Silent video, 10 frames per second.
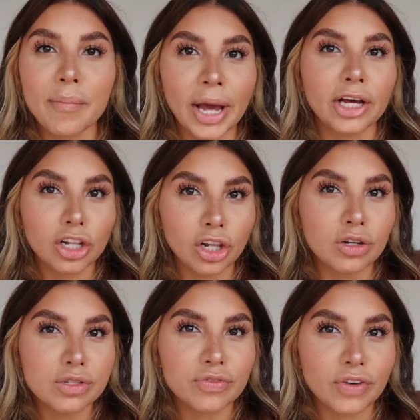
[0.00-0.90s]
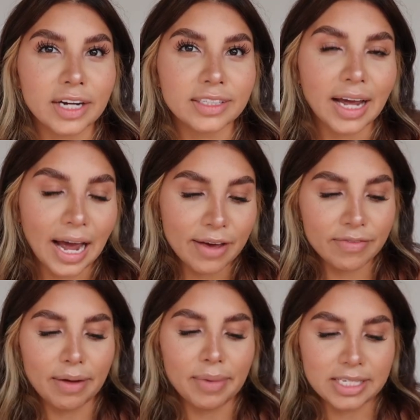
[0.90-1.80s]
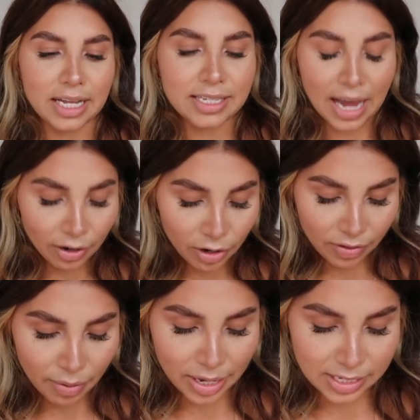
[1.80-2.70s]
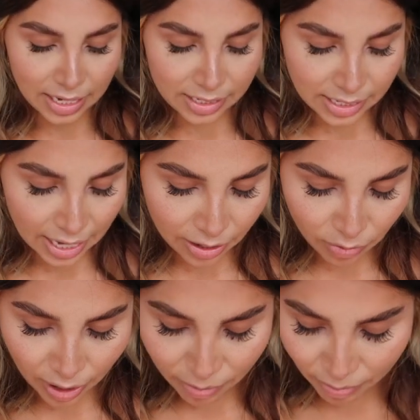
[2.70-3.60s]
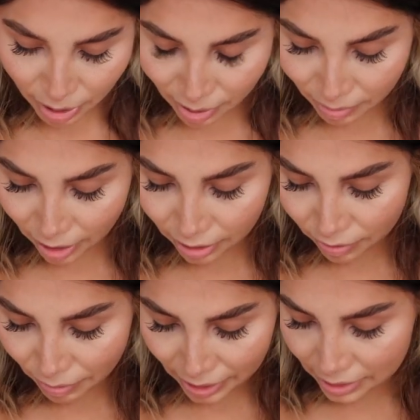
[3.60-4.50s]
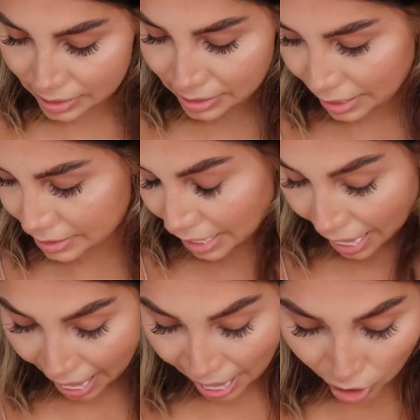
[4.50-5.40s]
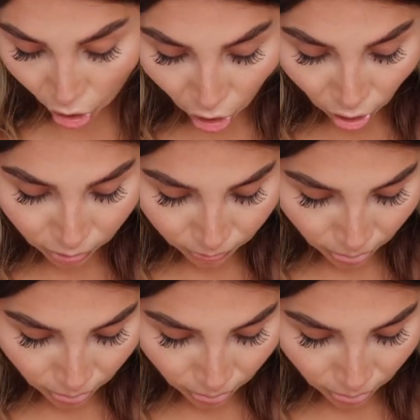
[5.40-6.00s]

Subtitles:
my close friend, if that makes sense. I don't know if that makes sense to anyone. Maybe I'm not even making sense at all,